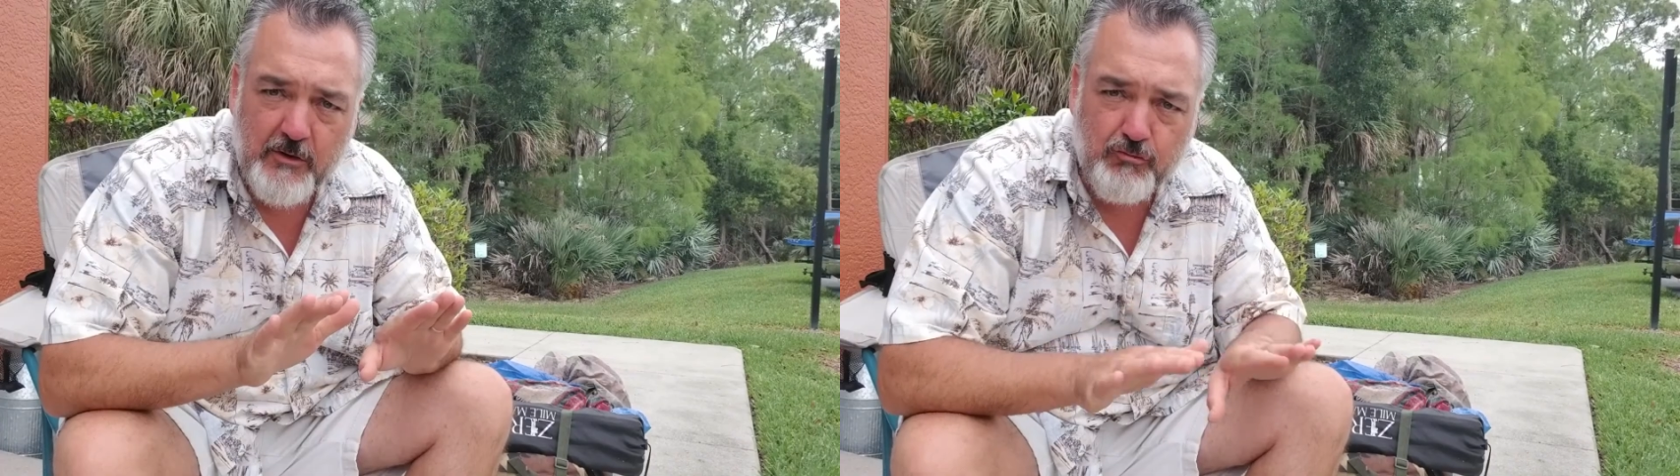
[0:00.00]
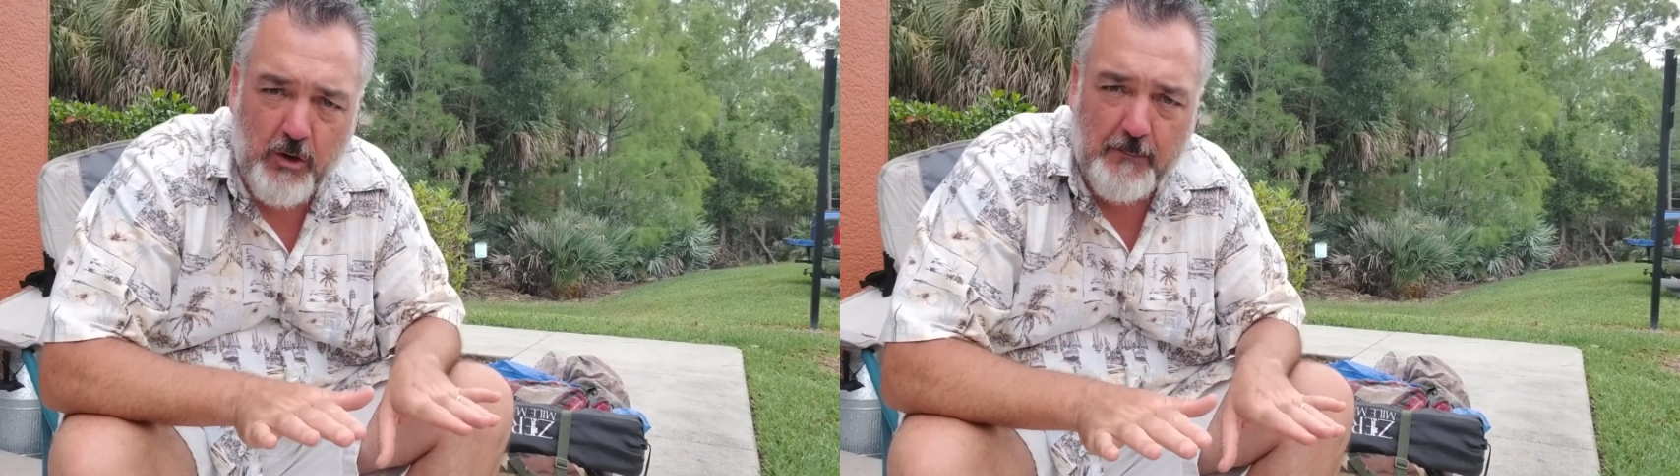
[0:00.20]

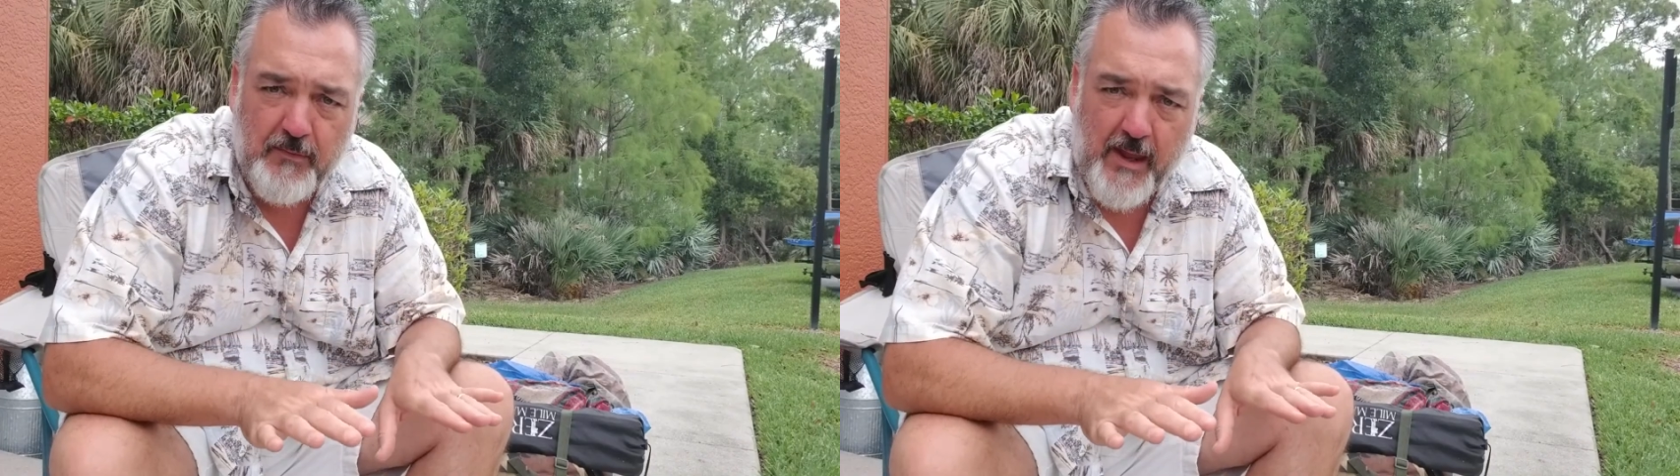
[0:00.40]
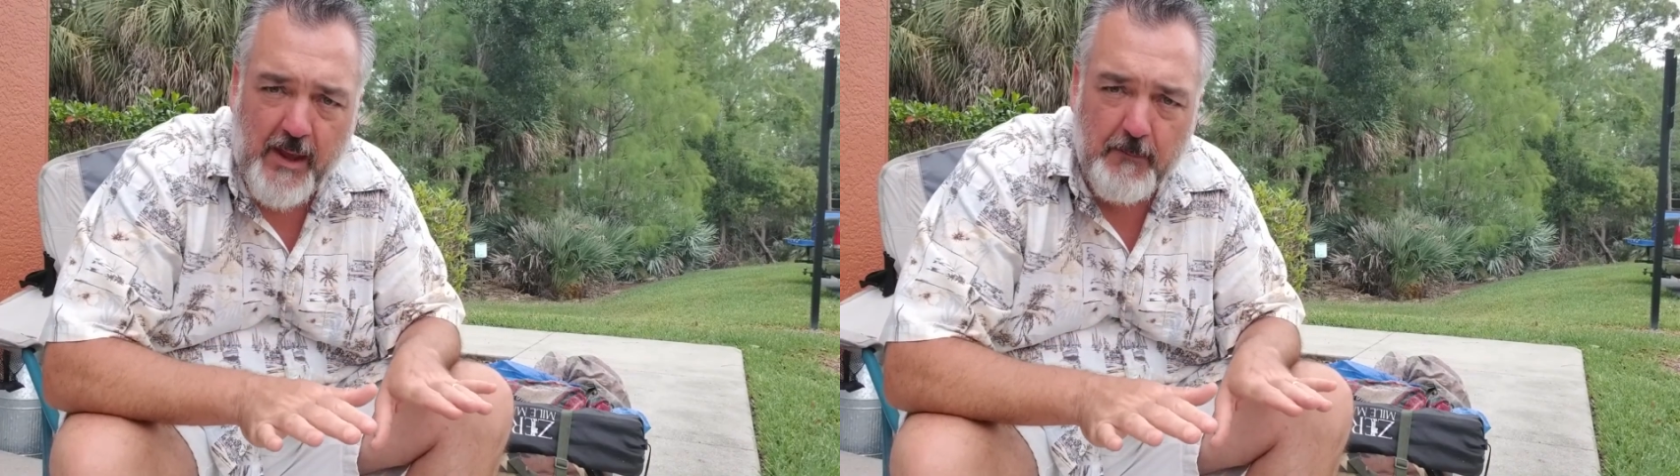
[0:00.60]
Drop the
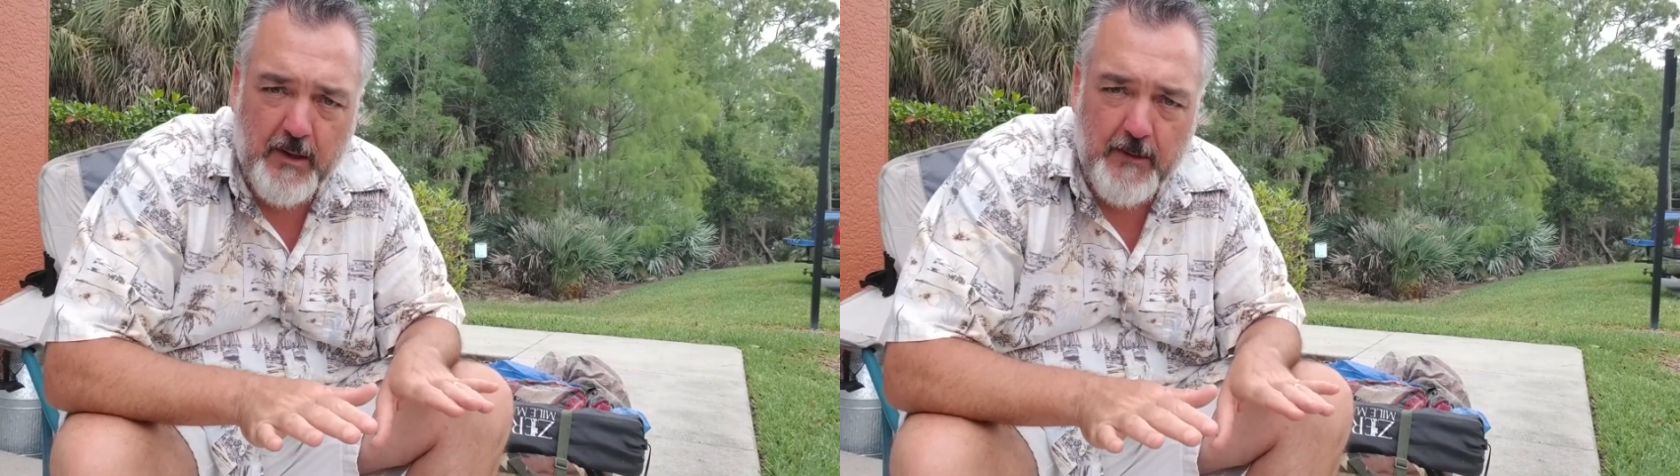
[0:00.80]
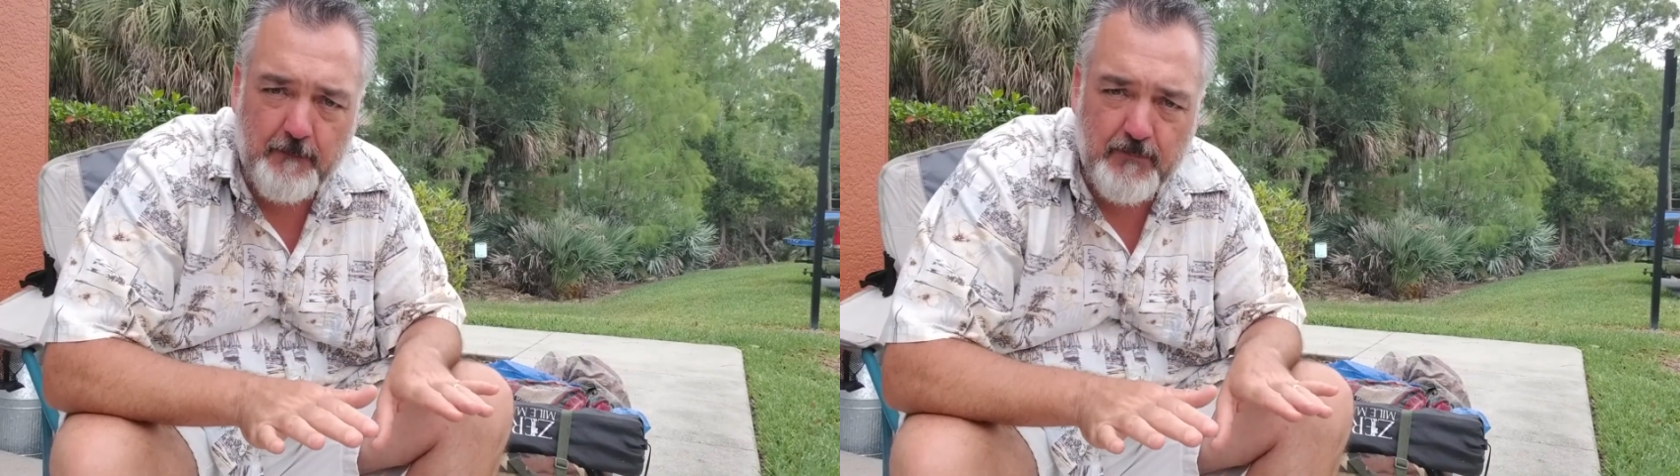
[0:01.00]
hammock,
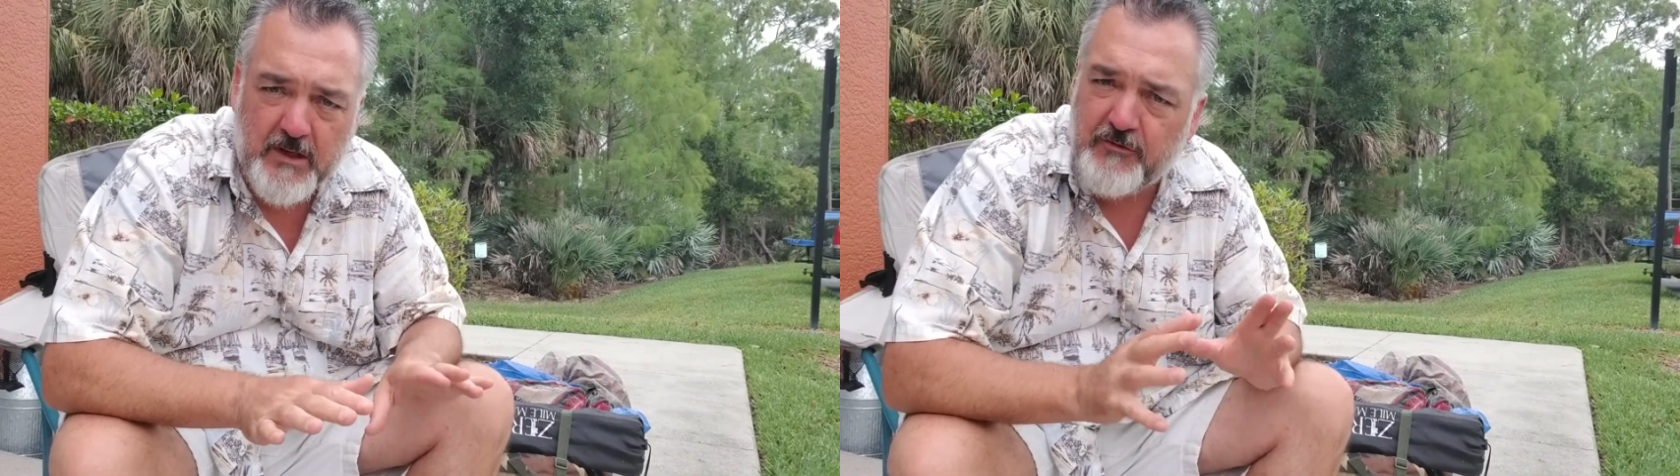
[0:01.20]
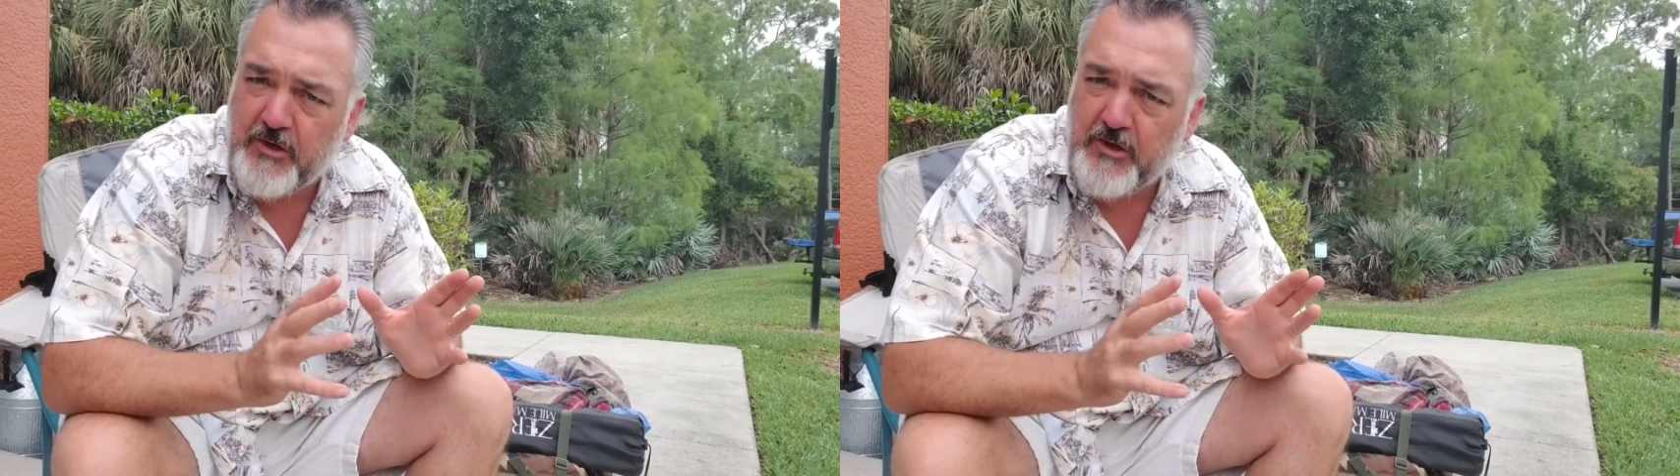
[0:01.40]
because